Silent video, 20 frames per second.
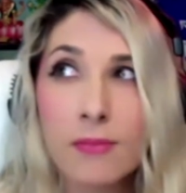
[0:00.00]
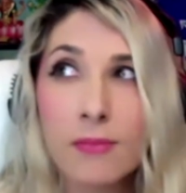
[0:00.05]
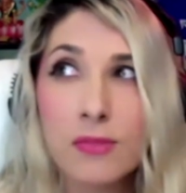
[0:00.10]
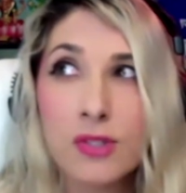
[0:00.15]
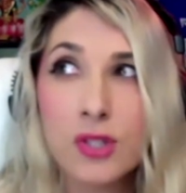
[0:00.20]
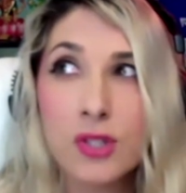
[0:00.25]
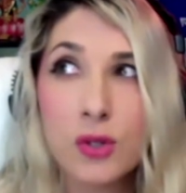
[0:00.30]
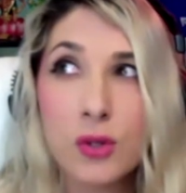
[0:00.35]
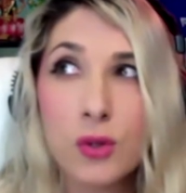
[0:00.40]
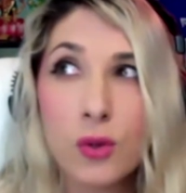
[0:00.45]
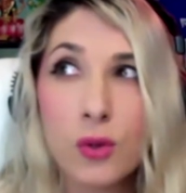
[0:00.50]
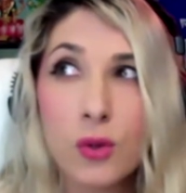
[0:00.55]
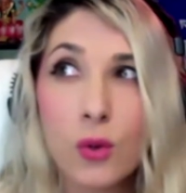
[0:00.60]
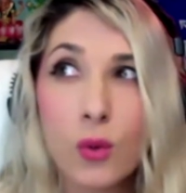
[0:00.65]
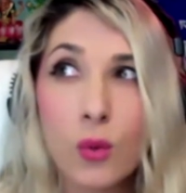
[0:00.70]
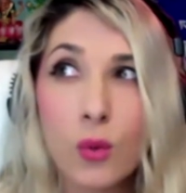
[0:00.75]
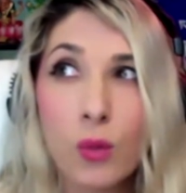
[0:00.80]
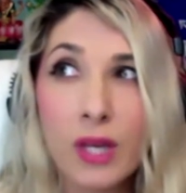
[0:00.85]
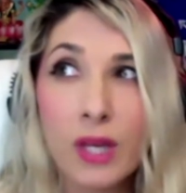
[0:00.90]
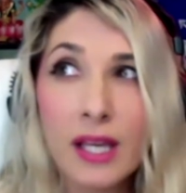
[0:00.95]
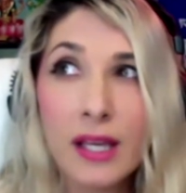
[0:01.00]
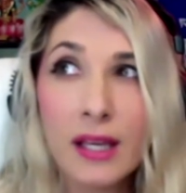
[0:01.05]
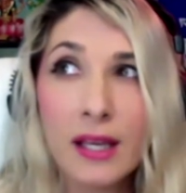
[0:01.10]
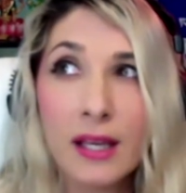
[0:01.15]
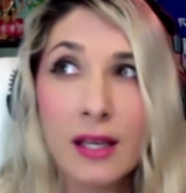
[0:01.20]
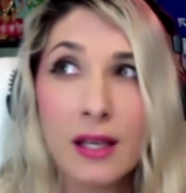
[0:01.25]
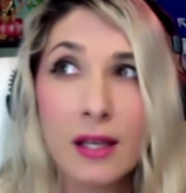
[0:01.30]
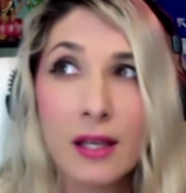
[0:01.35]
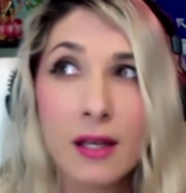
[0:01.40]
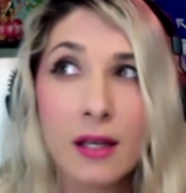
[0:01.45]
to
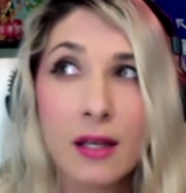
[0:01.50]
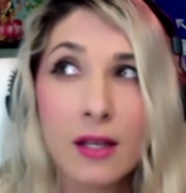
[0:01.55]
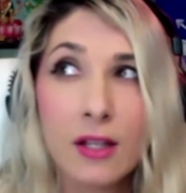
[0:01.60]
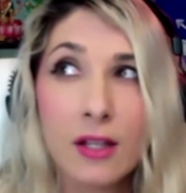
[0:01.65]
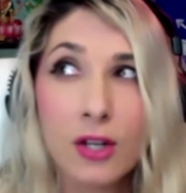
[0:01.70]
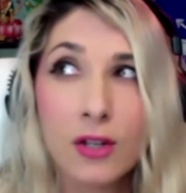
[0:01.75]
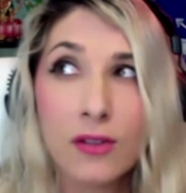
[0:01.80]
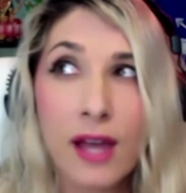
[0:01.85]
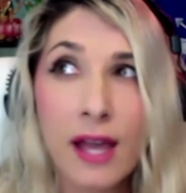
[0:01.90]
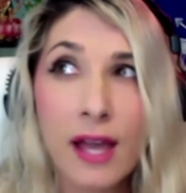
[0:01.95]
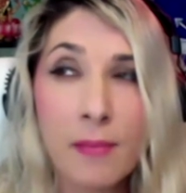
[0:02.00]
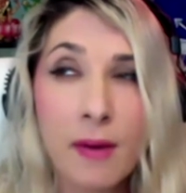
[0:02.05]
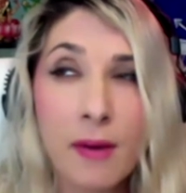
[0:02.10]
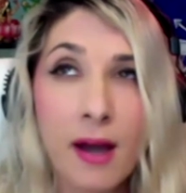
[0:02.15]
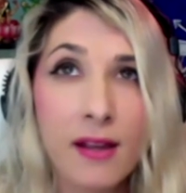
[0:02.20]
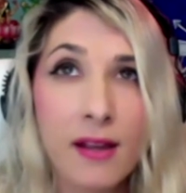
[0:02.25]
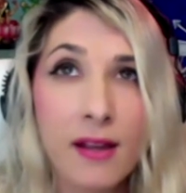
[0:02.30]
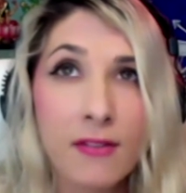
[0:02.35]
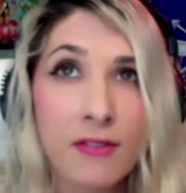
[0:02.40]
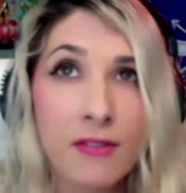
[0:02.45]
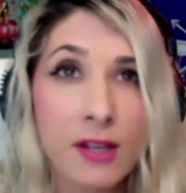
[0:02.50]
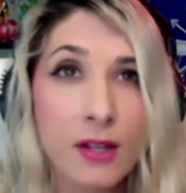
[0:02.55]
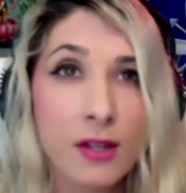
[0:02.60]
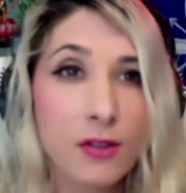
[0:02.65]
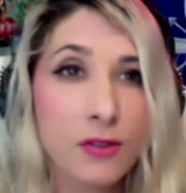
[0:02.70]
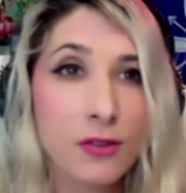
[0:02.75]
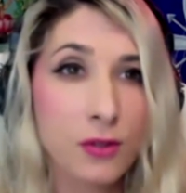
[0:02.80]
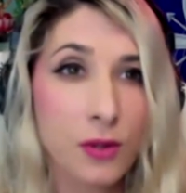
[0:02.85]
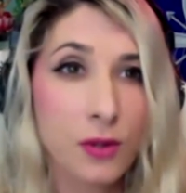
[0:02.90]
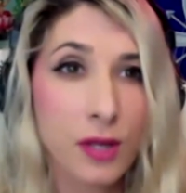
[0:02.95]
weaken your light body field
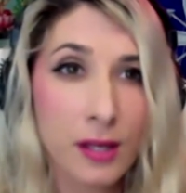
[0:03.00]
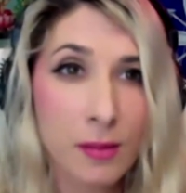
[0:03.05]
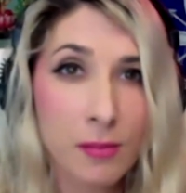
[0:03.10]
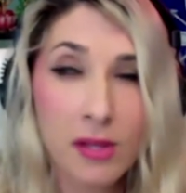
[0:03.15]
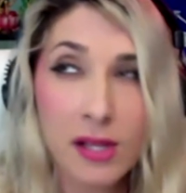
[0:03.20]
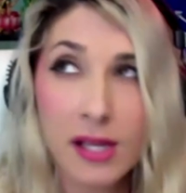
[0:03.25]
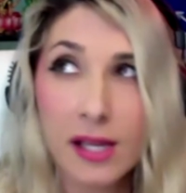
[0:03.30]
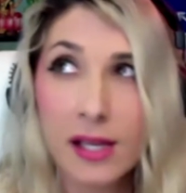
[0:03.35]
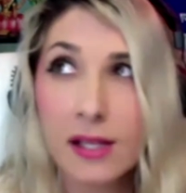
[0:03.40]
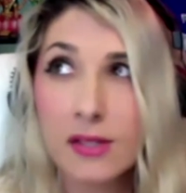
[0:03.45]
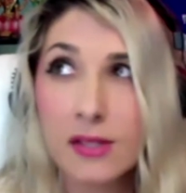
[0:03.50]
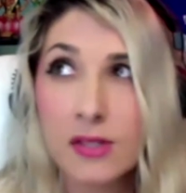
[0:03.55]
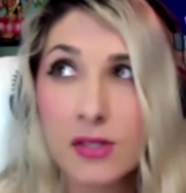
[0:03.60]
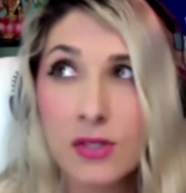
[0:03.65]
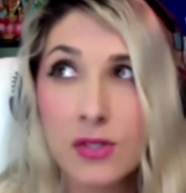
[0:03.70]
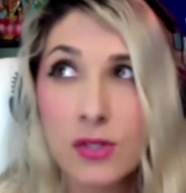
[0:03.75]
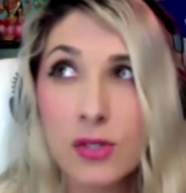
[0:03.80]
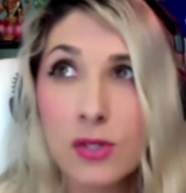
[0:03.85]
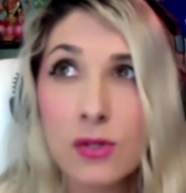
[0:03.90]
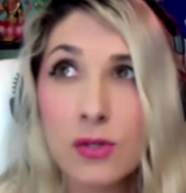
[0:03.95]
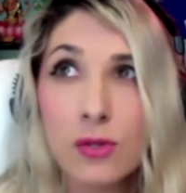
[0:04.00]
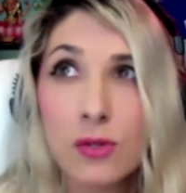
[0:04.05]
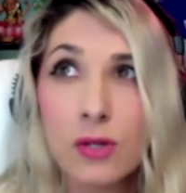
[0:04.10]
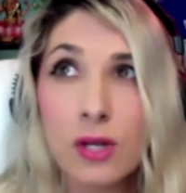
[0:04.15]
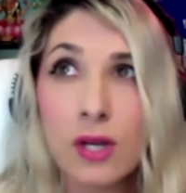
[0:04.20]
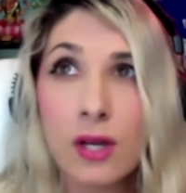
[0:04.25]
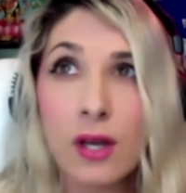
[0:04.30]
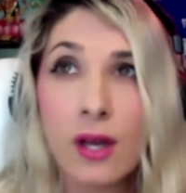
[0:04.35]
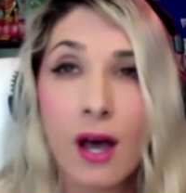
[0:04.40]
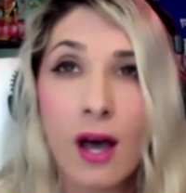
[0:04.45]
through implants, through
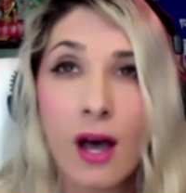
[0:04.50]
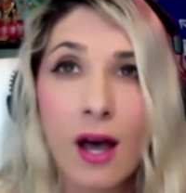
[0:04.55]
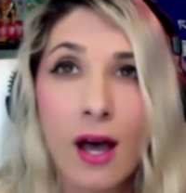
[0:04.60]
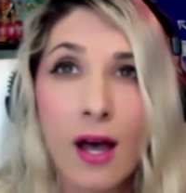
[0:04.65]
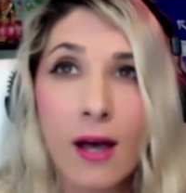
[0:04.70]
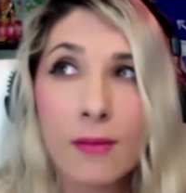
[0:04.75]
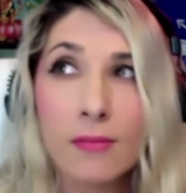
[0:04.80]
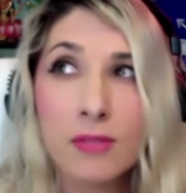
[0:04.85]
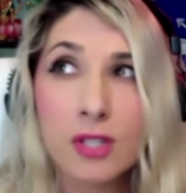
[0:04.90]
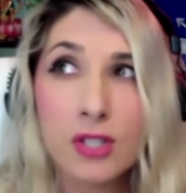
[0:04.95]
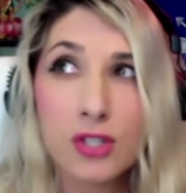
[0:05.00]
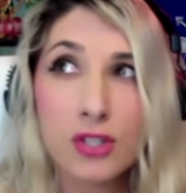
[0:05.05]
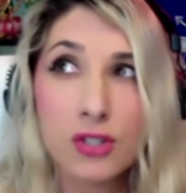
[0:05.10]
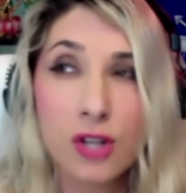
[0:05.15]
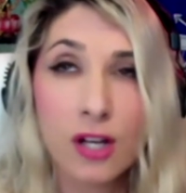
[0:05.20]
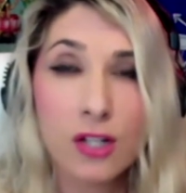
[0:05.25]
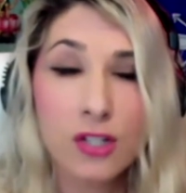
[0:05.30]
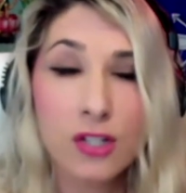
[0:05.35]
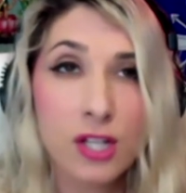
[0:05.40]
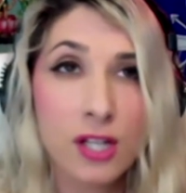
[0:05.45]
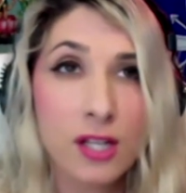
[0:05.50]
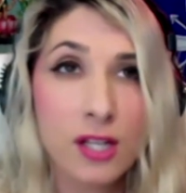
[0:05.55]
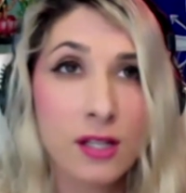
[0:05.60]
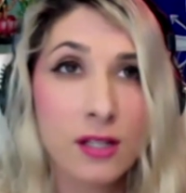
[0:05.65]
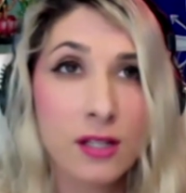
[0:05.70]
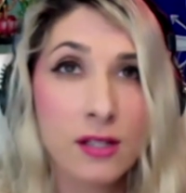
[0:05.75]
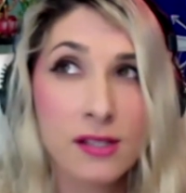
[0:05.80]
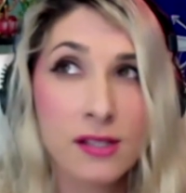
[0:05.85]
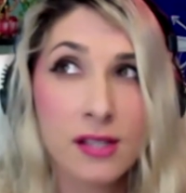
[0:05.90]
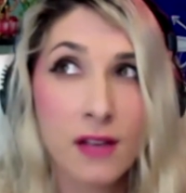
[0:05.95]

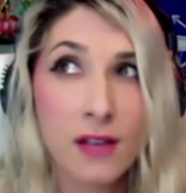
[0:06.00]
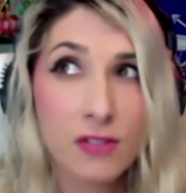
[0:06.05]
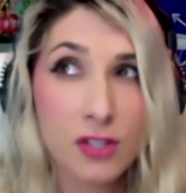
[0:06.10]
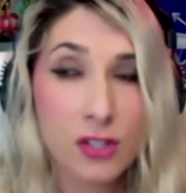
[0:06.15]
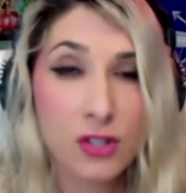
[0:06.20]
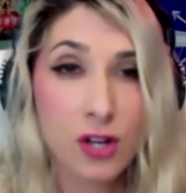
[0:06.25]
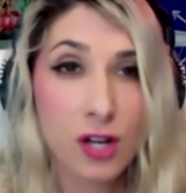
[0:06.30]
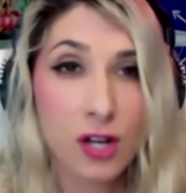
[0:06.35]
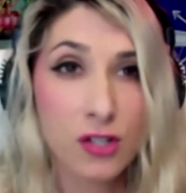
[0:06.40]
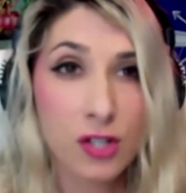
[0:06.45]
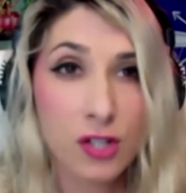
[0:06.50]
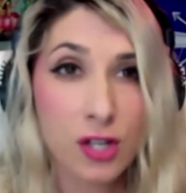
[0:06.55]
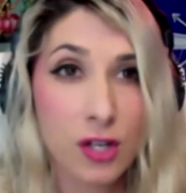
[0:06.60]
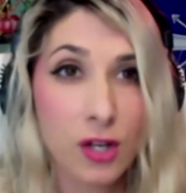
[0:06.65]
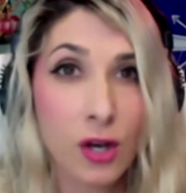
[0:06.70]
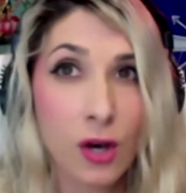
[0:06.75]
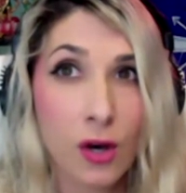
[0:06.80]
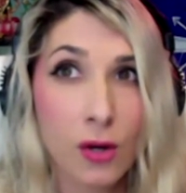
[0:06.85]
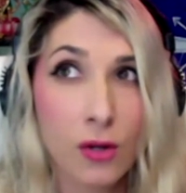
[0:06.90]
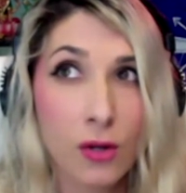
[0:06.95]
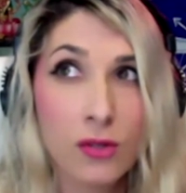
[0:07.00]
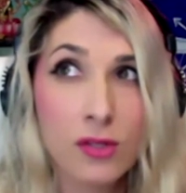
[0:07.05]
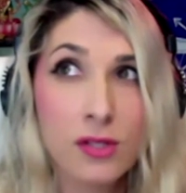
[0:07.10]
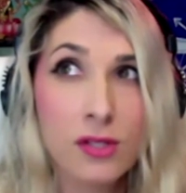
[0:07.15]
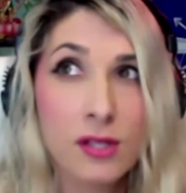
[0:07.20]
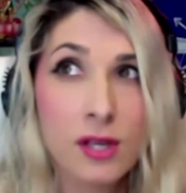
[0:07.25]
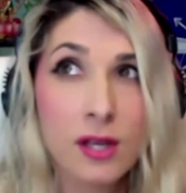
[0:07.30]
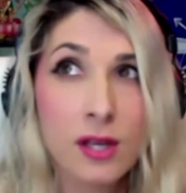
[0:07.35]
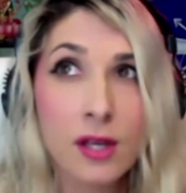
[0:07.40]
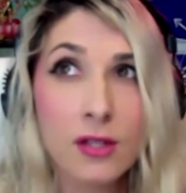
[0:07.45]
destruction, self-destruction codes,
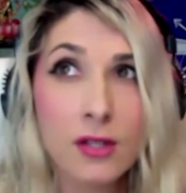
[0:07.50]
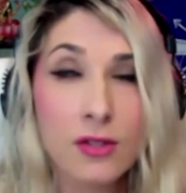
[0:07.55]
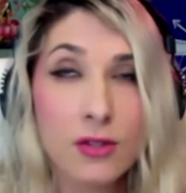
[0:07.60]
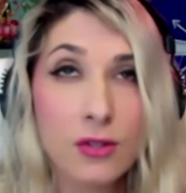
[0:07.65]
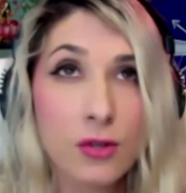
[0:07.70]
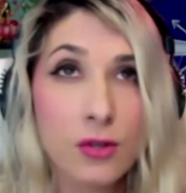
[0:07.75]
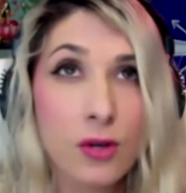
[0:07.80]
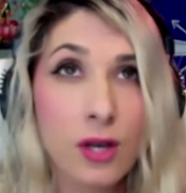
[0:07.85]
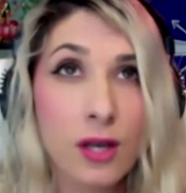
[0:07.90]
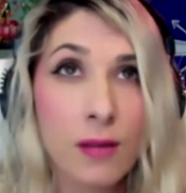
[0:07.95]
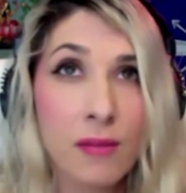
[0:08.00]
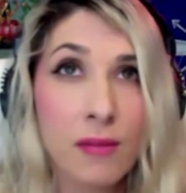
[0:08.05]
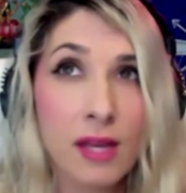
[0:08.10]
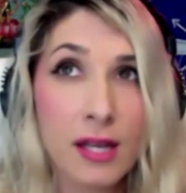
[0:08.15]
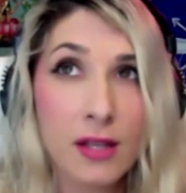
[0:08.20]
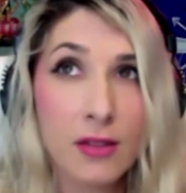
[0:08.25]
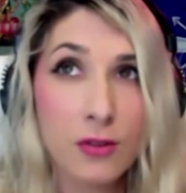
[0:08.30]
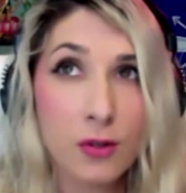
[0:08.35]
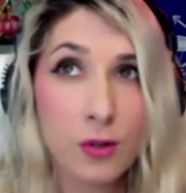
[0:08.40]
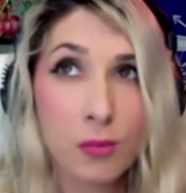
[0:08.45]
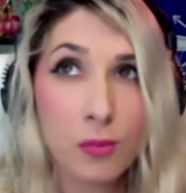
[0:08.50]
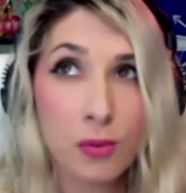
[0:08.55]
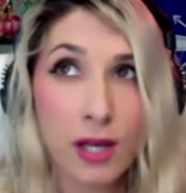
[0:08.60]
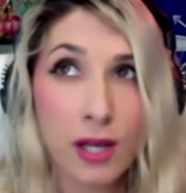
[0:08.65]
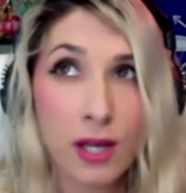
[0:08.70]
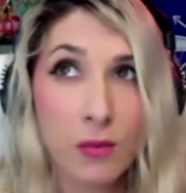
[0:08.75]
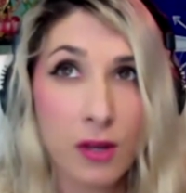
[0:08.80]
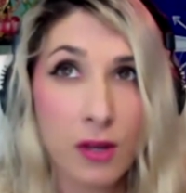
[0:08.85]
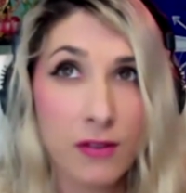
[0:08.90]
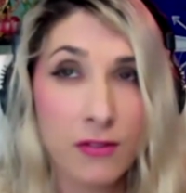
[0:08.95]
through emitting through
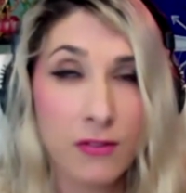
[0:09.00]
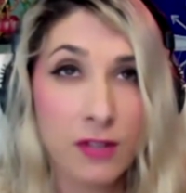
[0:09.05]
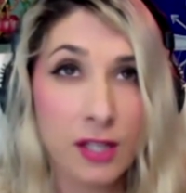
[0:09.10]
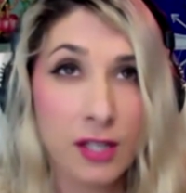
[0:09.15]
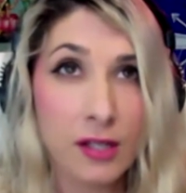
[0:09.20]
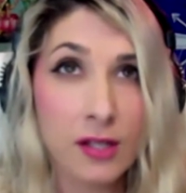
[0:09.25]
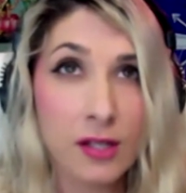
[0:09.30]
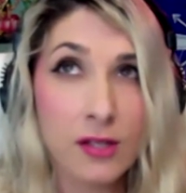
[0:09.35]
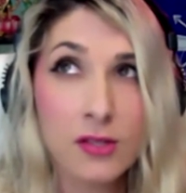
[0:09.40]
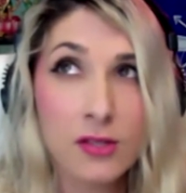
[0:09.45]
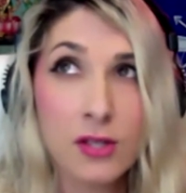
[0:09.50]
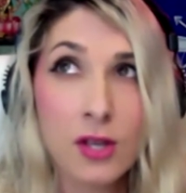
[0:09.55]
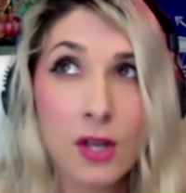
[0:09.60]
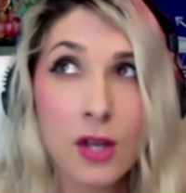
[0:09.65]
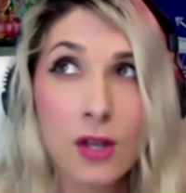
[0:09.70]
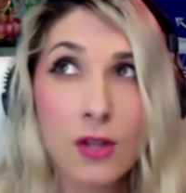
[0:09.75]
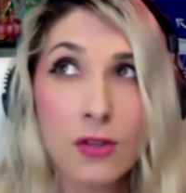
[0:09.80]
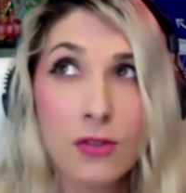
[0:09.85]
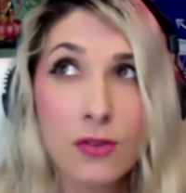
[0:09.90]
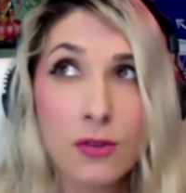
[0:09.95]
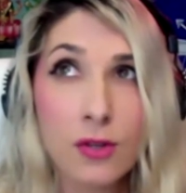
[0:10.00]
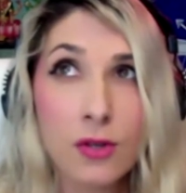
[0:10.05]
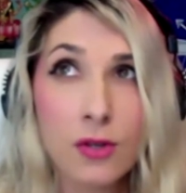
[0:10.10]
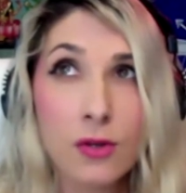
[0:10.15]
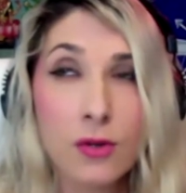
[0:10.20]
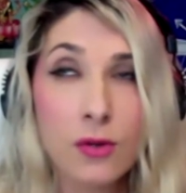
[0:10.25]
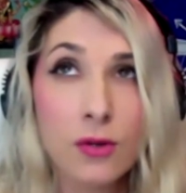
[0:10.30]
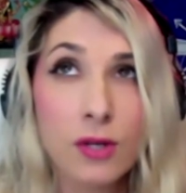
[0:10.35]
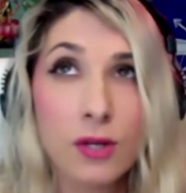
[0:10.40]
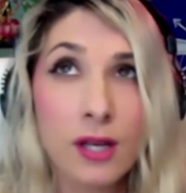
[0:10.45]
brainwave fields,
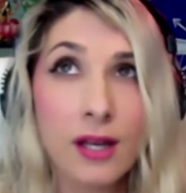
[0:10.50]
through